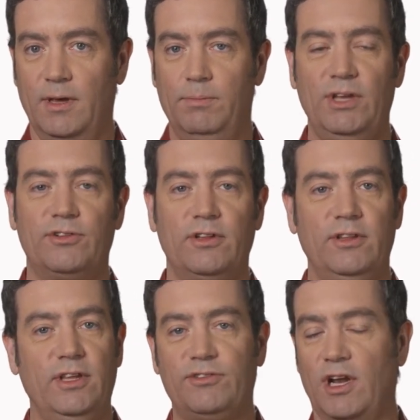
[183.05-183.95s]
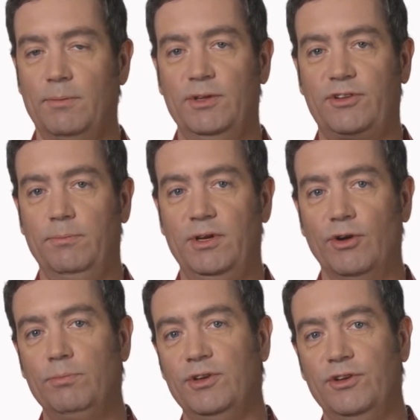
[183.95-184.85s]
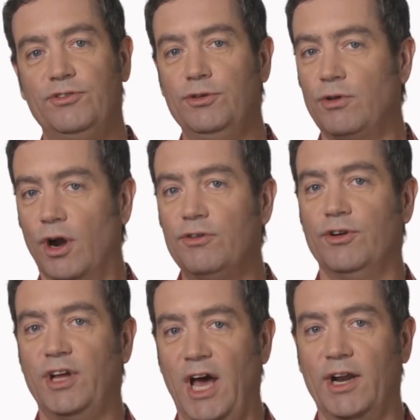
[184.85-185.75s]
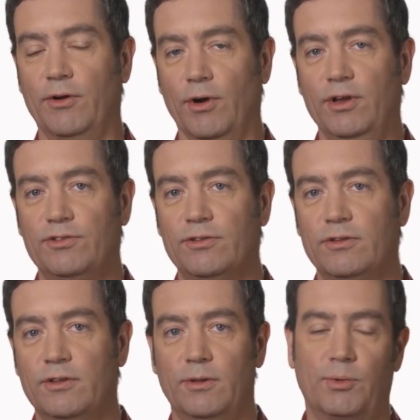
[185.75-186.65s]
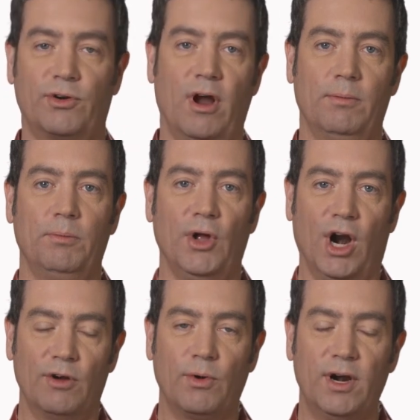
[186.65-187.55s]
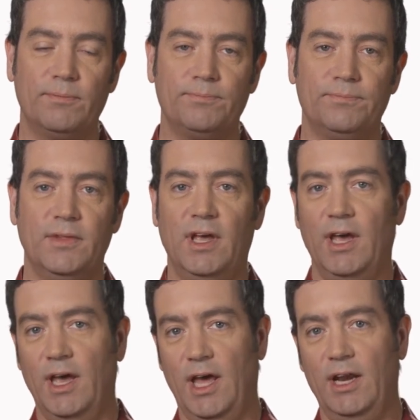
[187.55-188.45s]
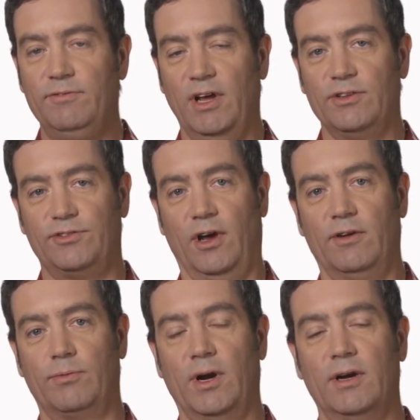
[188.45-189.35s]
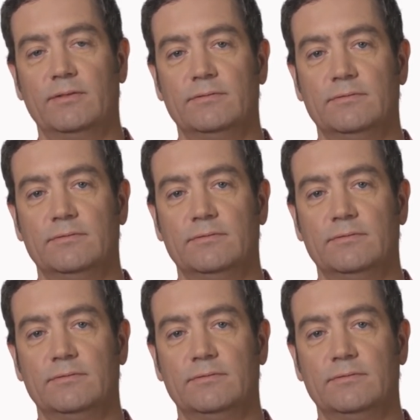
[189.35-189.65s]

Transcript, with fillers: Basically, these elements can be grouped into two larger categories, the programmable hardware and advanced software.